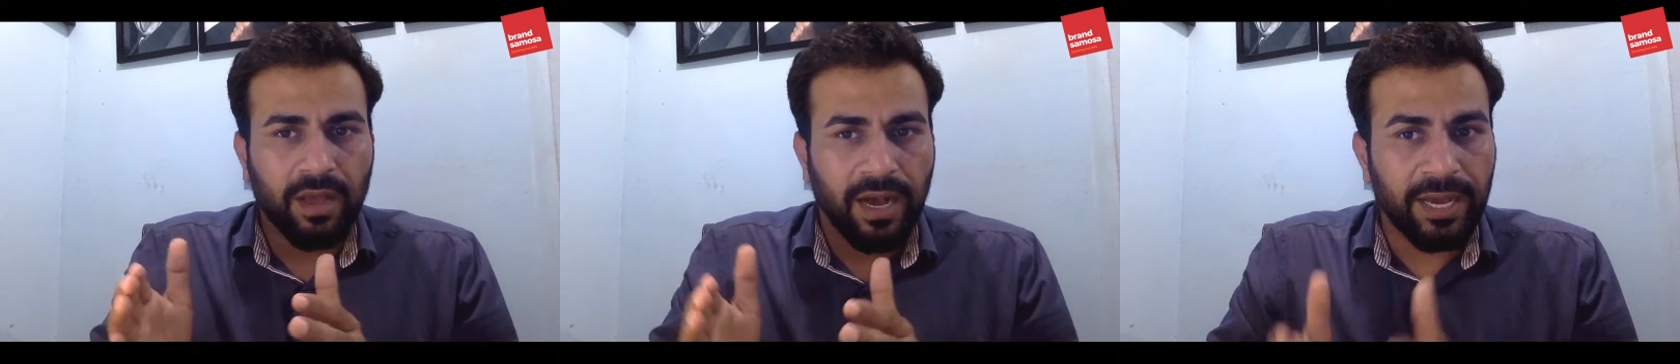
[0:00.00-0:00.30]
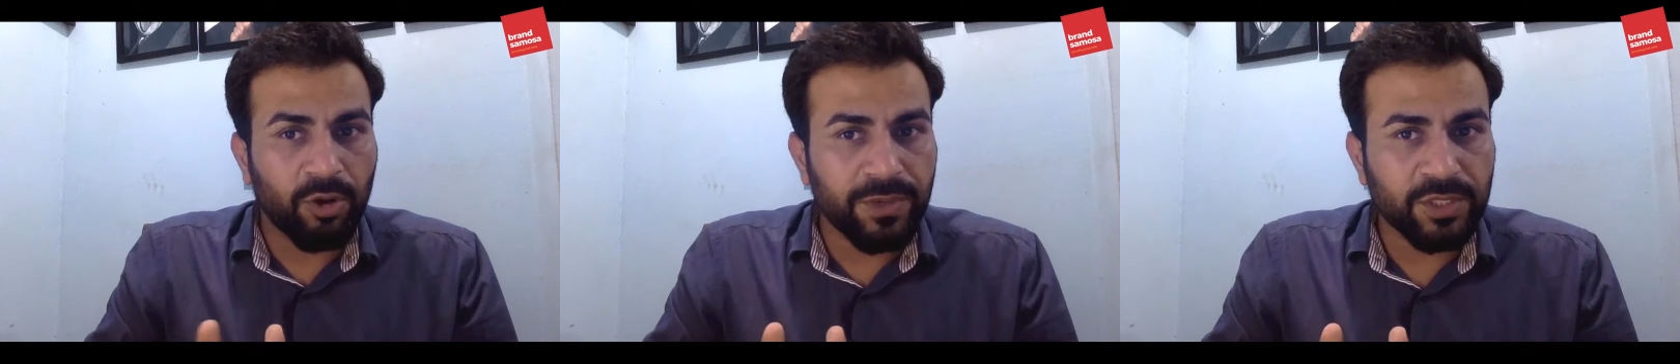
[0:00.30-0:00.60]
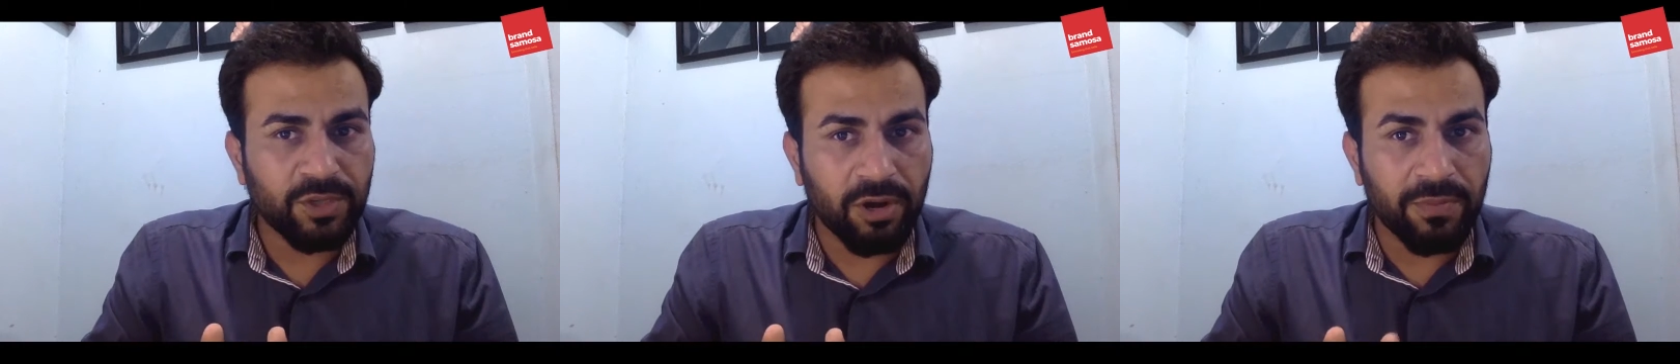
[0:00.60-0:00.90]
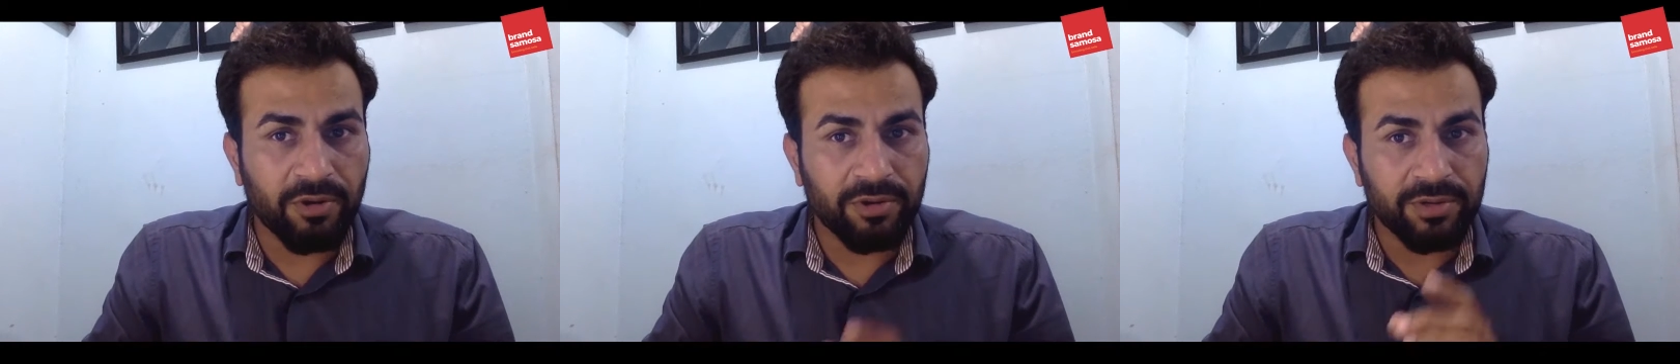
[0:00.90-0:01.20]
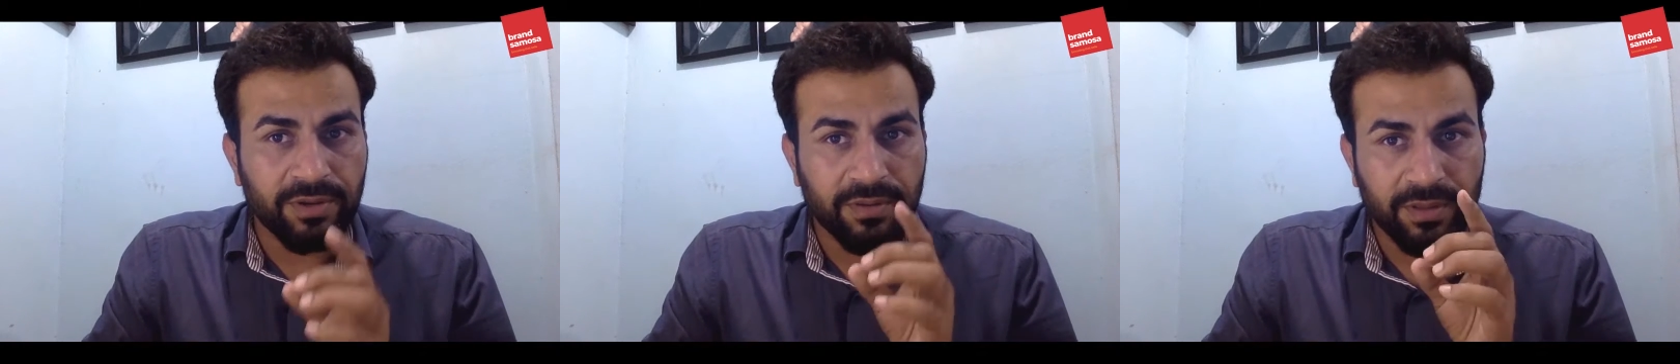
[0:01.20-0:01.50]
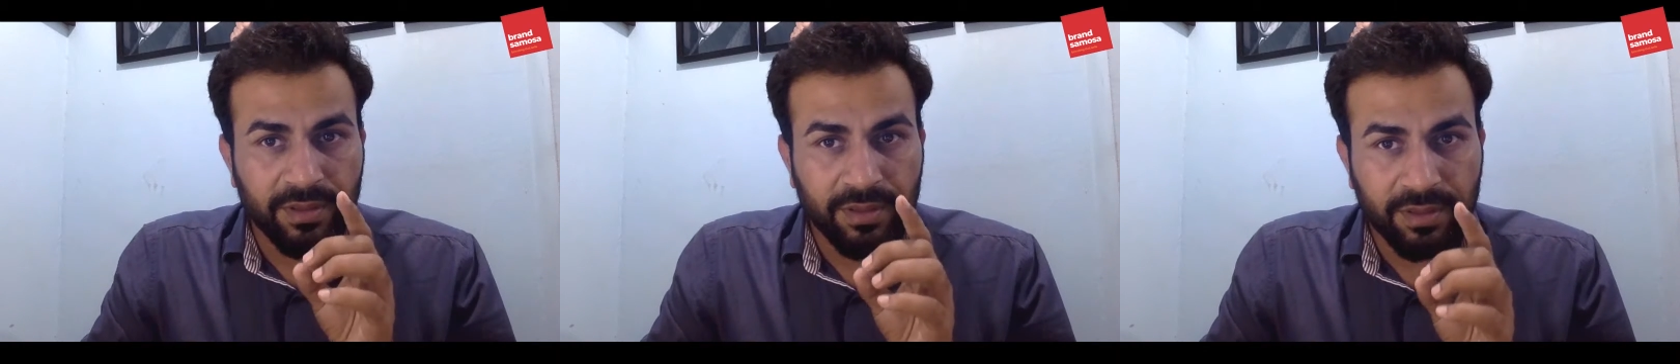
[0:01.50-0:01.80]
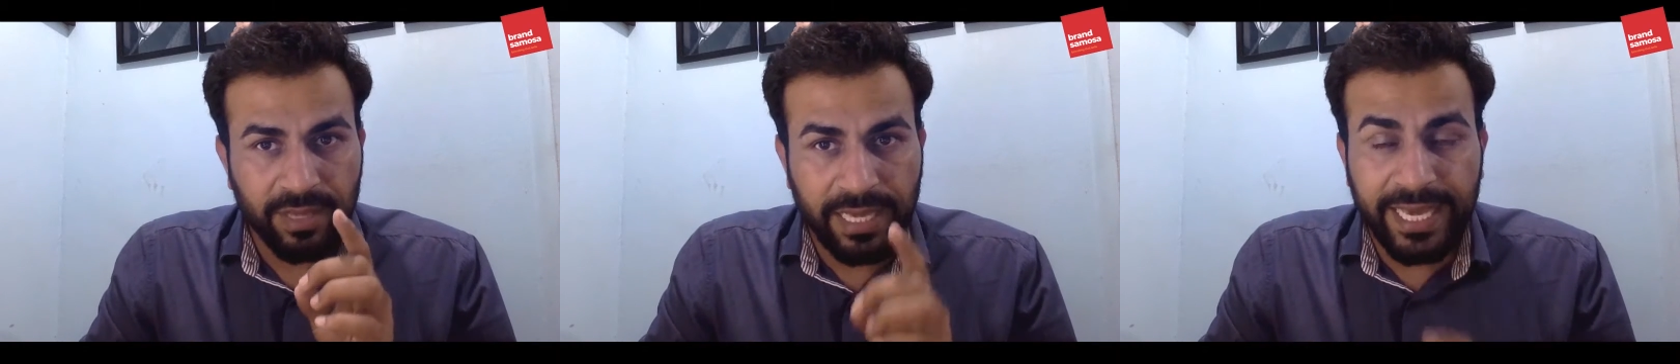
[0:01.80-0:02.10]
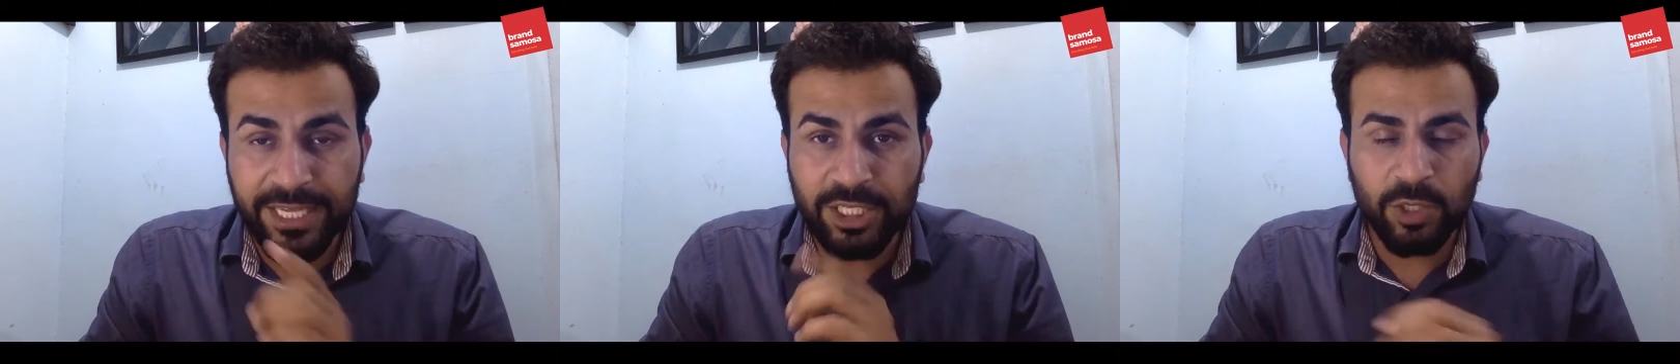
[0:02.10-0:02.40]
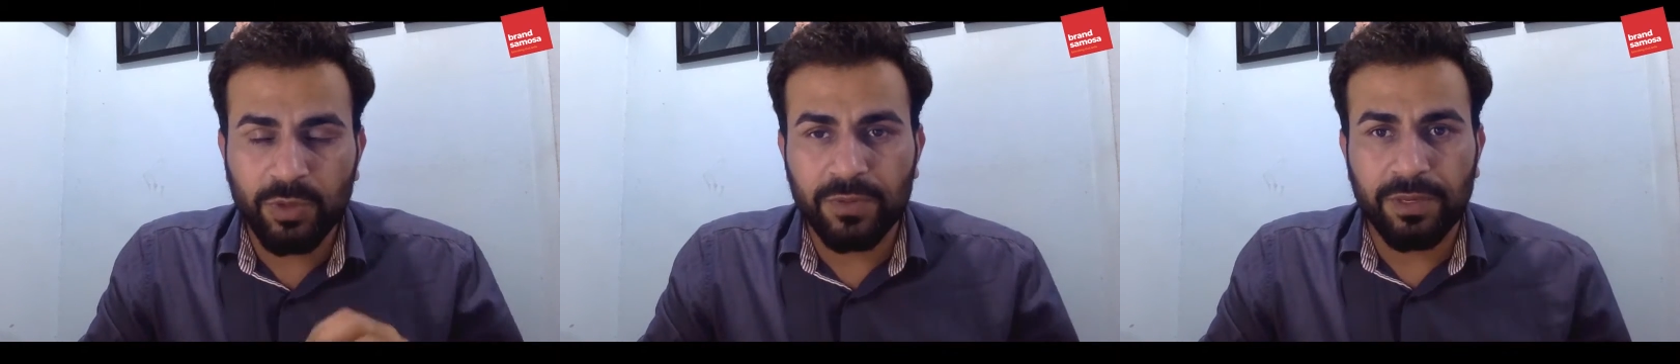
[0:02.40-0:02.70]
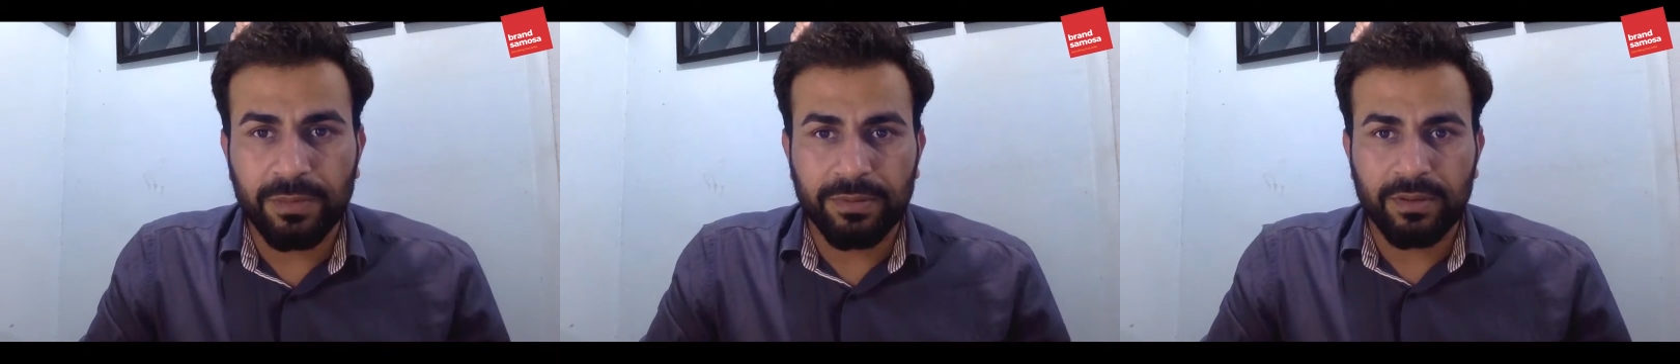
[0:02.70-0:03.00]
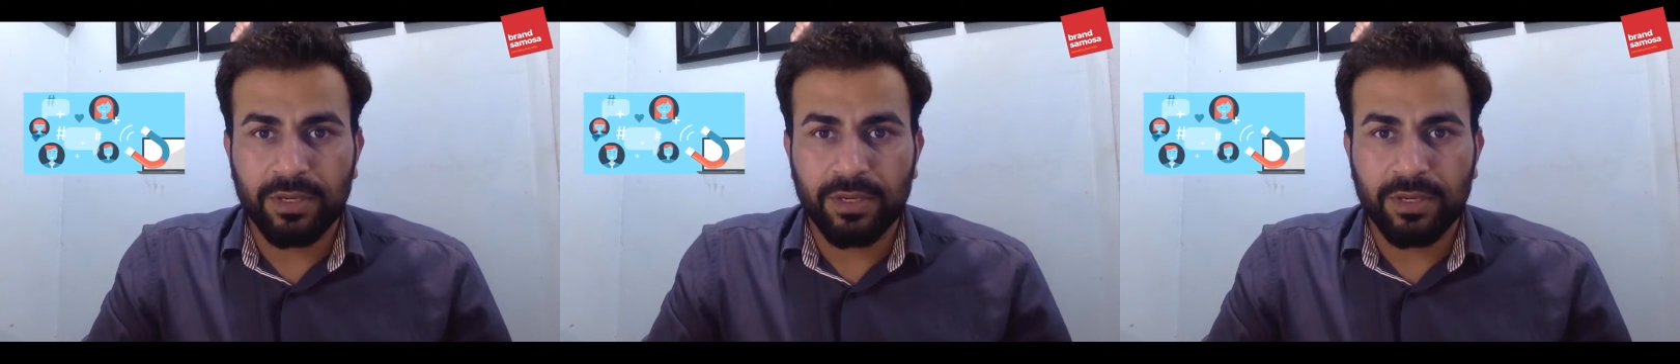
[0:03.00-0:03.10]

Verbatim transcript: I always talk about engaging with people